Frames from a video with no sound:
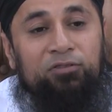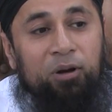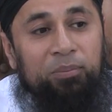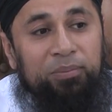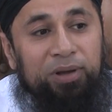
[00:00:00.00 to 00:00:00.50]

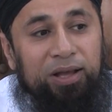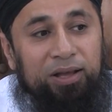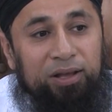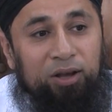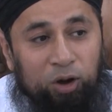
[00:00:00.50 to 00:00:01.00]

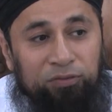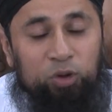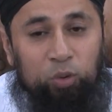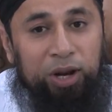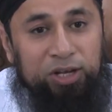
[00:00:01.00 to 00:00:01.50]
of
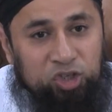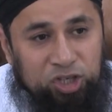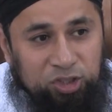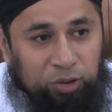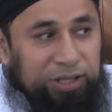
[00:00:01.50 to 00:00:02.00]
the Quraysh
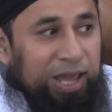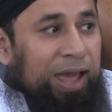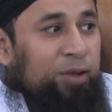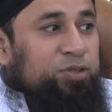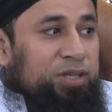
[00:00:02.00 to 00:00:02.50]
just on the
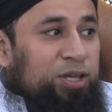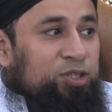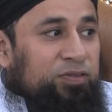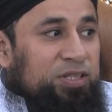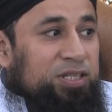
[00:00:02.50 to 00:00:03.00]

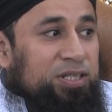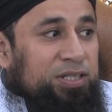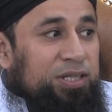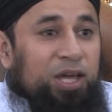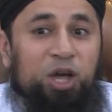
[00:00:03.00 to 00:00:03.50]
outskirts of the
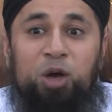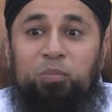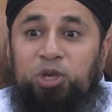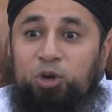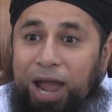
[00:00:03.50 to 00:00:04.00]
city,
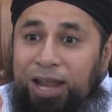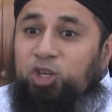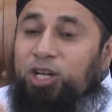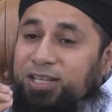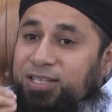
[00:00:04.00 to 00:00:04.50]
but you
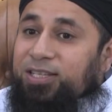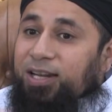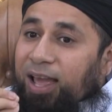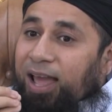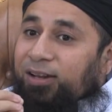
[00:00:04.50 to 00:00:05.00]
actually
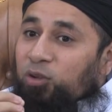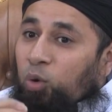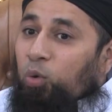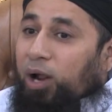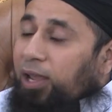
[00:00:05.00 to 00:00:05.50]
still had
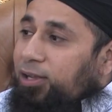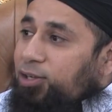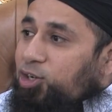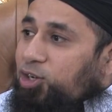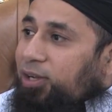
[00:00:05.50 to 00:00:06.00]

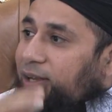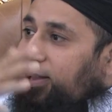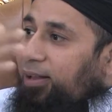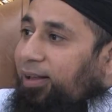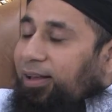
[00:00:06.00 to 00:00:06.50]
Quraysh
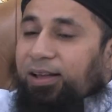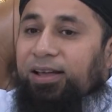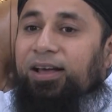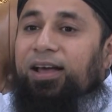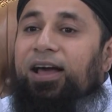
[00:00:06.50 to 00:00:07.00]

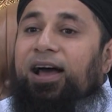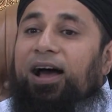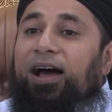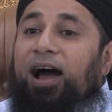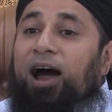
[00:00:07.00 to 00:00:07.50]

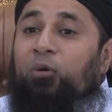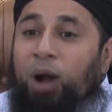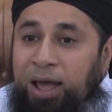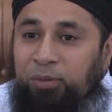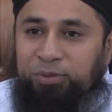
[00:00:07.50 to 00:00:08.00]

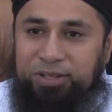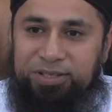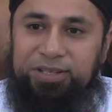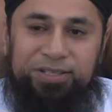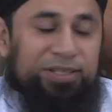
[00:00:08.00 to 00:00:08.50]
around the
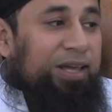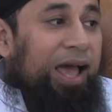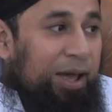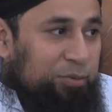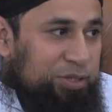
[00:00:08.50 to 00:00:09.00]
city,
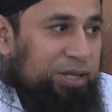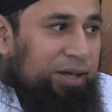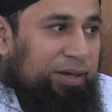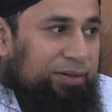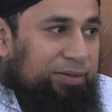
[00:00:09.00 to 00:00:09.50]

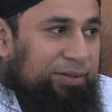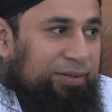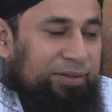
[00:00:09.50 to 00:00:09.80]
outside.